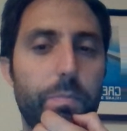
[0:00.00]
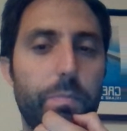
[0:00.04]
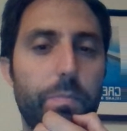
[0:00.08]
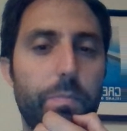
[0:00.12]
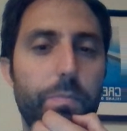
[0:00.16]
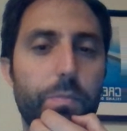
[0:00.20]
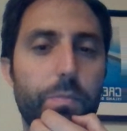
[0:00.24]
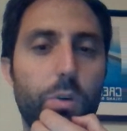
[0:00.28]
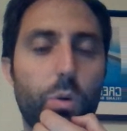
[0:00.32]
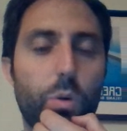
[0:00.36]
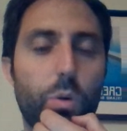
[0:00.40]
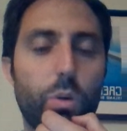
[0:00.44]

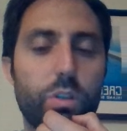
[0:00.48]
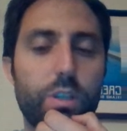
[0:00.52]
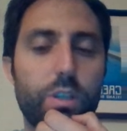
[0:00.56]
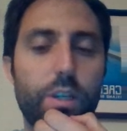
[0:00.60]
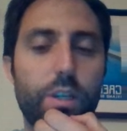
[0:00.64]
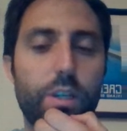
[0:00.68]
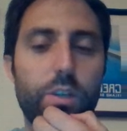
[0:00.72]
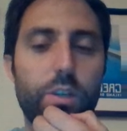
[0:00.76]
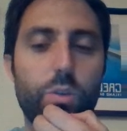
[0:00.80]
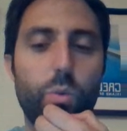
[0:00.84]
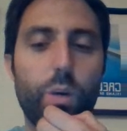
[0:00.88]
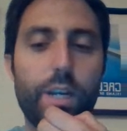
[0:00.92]
Core
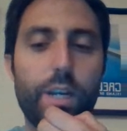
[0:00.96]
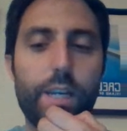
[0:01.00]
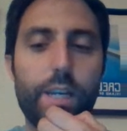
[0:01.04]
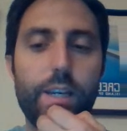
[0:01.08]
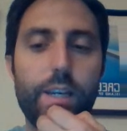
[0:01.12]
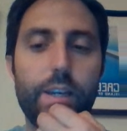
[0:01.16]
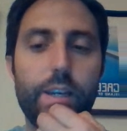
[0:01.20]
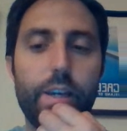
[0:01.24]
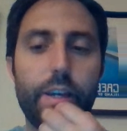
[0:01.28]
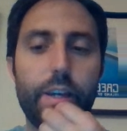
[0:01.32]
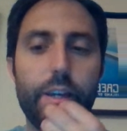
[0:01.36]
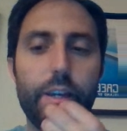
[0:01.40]
Set 20,
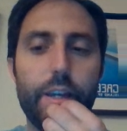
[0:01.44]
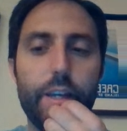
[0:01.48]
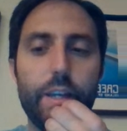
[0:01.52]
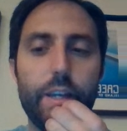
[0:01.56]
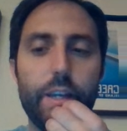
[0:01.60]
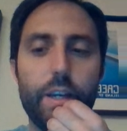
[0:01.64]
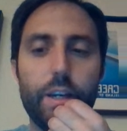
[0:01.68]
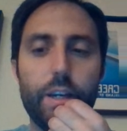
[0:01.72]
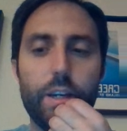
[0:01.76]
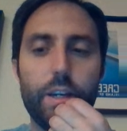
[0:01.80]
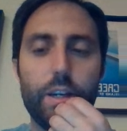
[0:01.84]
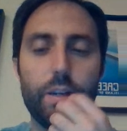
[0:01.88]

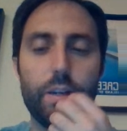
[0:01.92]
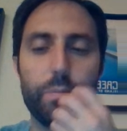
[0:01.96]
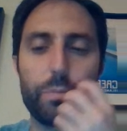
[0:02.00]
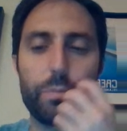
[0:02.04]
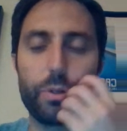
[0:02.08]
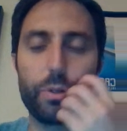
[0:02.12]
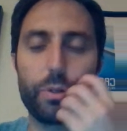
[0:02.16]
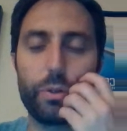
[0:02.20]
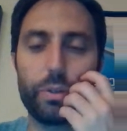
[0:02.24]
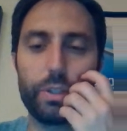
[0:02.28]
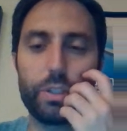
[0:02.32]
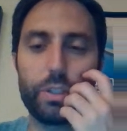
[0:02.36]

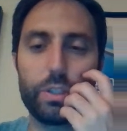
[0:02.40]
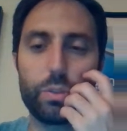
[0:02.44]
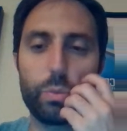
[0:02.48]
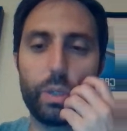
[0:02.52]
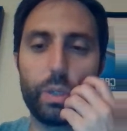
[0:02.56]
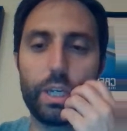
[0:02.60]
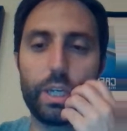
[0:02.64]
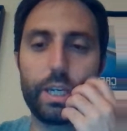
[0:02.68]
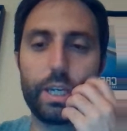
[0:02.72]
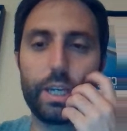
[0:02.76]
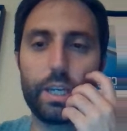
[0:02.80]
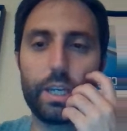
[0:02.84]
pre-release
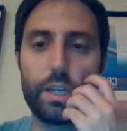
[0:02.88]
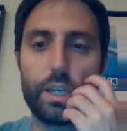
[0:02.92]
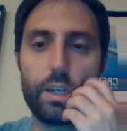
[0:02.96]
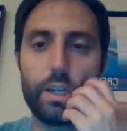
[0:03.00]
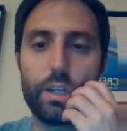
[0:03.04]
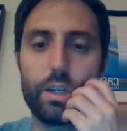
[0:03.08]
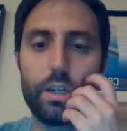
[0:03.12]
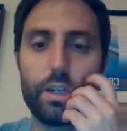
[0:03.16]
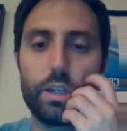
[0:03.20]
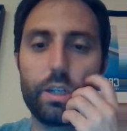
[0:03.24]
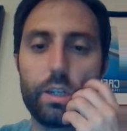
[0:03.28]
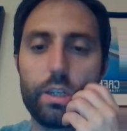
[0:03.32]

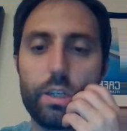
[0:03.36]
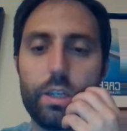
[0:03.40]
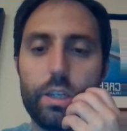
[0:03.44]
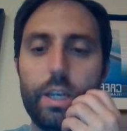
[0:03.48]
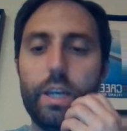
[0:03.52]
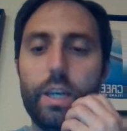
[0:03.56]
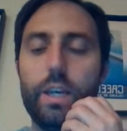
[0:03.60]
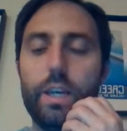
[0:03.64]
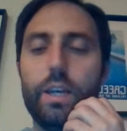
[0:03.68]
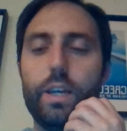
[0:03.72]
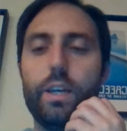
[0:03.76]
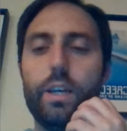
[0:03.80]
weekend,
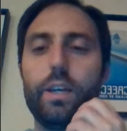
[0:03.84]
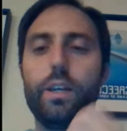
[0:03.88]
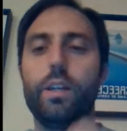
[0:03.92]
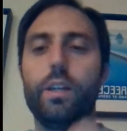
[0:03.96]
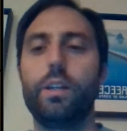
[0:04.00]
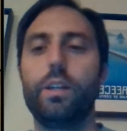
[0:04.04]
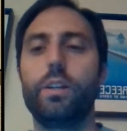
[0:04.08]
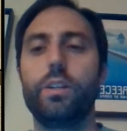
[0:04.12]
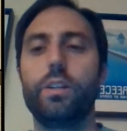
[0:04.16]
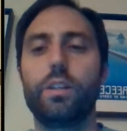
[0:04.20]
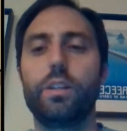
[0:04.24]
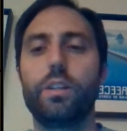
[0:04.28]

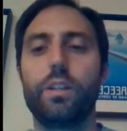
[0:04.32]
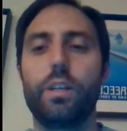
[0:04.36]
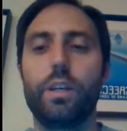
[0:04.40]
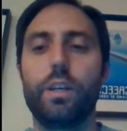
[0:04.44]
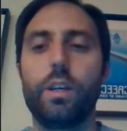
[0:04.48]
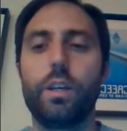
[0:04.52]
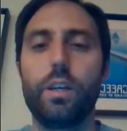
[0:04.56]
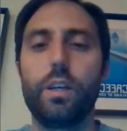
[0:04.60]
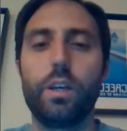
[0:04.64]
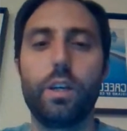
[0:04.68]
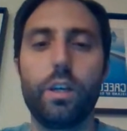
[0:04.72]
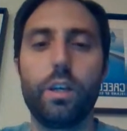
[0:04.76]
and
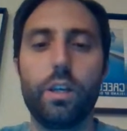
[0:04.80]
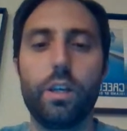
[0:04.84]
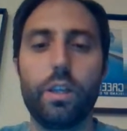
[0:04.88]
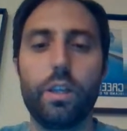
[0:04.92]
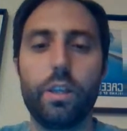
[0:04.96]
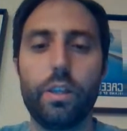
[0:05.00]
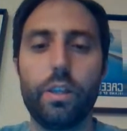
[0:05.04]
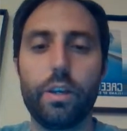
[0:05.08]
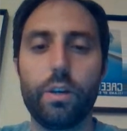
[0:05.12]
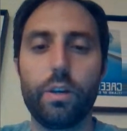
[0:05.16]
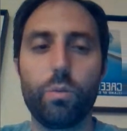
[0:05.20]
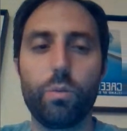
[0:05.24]

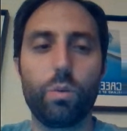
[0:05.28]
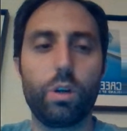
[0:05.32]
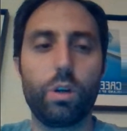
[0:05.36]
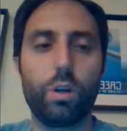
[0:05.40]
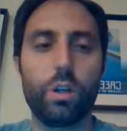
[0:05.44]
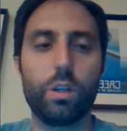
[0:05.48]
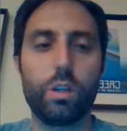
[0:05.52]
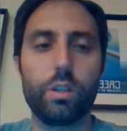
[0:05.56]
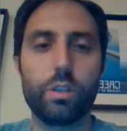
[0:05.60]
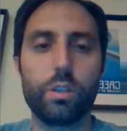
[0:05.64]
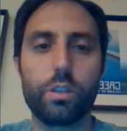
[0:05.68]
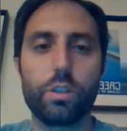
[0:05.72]
there
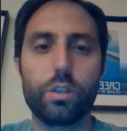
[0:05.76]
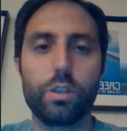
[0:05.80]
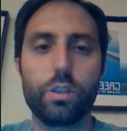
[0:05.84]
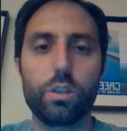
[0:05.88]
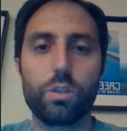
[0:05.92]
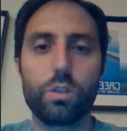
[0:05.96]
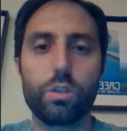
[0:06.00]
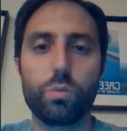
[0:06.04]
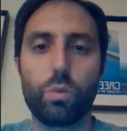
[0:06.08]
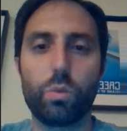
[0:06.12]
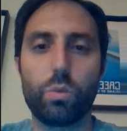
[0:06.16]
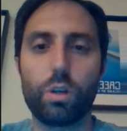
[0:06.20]
was
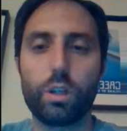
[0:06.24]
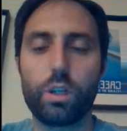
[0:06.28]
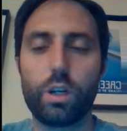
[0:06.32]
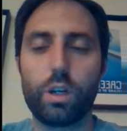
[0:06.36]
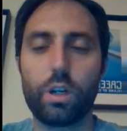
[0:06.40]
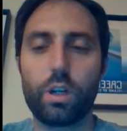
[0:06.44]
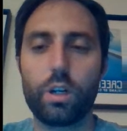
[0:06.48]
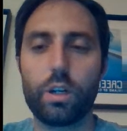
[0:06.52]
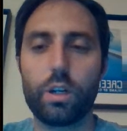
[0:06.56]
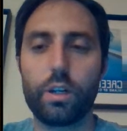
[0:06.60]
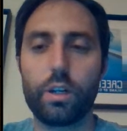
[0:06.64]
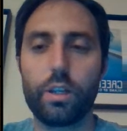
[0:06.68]
just one
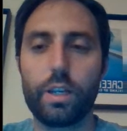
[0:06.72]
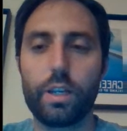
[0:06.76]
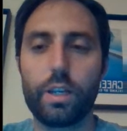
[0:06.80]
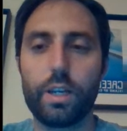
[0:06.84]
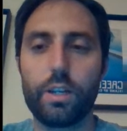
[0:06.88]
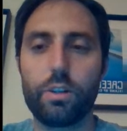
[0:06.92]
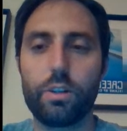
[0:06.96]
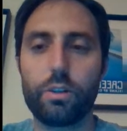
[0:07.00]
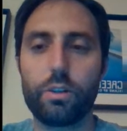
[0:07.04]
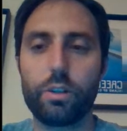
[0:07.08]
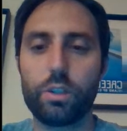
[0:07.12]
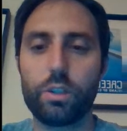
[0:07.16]
card
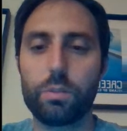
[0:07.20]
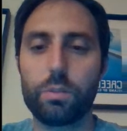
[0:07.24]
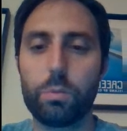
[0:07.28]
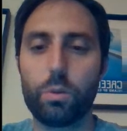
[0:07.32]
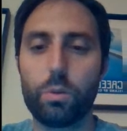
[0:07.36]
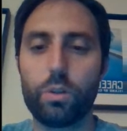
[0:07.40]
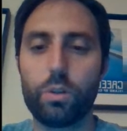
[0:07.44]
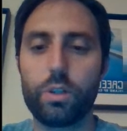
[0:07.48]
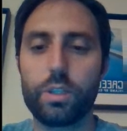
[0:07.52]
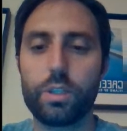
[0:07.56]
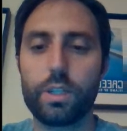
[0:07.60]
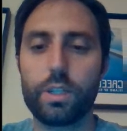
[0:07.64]
that, during
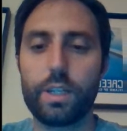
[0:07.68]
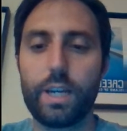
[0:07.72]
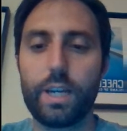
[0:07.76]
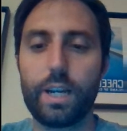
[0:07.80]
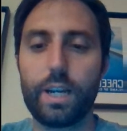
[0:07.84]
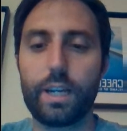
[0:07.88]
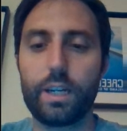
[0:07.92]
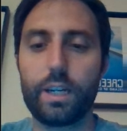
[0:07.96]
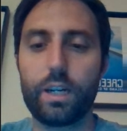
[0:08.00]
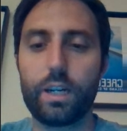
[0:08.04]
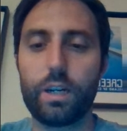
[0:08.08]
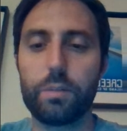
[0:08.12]
spoilers, had
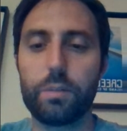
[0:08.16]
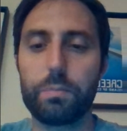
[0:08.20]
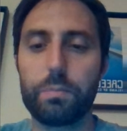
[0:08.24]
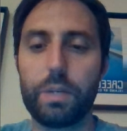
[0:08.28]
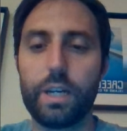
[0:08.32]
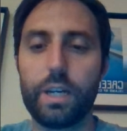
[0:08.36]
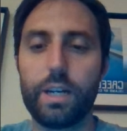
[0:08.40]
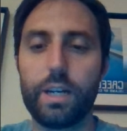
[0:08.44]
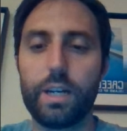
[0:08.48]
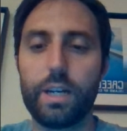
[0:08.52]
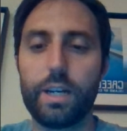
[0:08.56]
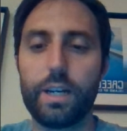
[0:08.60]
kind of caught
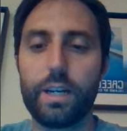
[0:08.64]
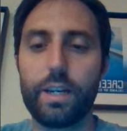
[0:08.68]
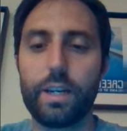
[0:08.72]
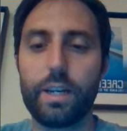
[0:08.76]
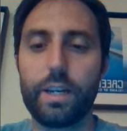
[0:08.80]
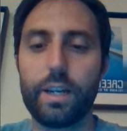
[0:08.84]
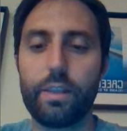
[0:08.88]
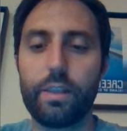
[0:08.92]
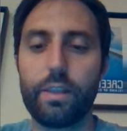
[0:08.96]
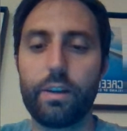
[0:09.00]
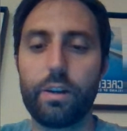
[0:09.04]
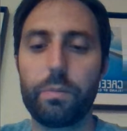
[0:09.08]
my eye,
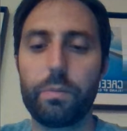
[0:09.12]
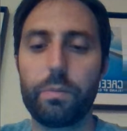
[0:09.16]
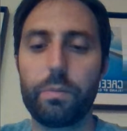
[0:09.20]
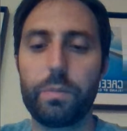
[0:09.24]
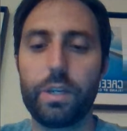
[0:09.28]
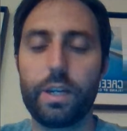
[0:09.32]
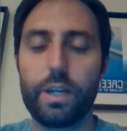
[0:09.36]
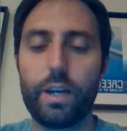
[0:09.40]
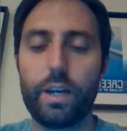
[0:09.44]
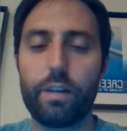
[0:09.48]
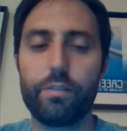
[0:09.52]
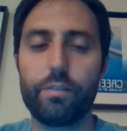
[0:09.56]
and I thought it'd be
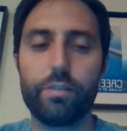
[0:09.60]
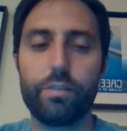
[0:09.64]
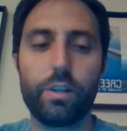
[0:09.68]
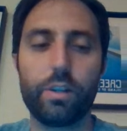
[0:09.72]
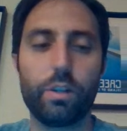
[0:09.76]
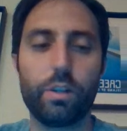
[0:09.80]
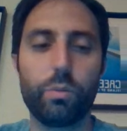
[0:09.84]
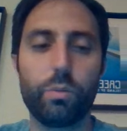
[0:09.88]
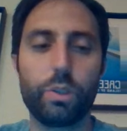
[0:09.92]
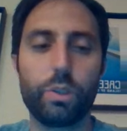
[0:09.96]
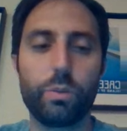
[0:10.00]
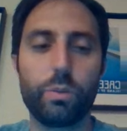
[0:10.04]
kind of
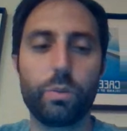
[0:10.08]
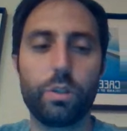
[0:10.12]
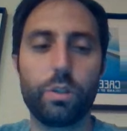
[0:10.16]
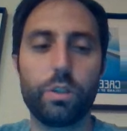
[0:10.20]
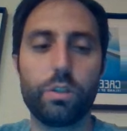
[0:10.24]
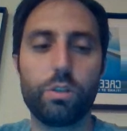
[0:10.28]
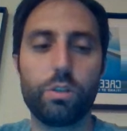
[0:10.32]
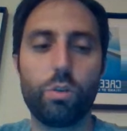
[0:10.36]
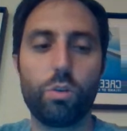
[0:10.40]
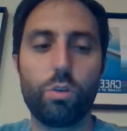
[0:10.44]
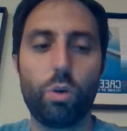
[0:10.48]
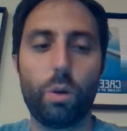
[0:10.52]
fun, which
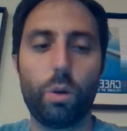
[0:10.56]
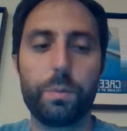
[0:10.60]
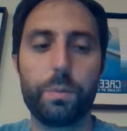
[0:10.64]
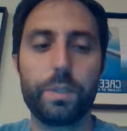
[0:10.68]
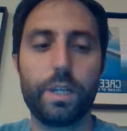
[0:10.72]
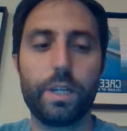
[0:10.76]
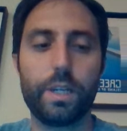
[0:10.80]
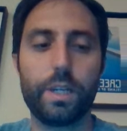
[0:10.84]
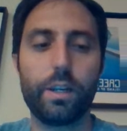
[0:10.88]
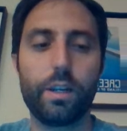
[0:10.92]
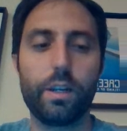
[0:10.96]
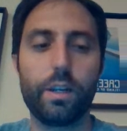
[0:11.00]
was Corpse
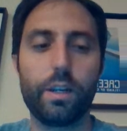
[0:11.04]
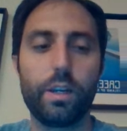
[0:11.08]
Knight.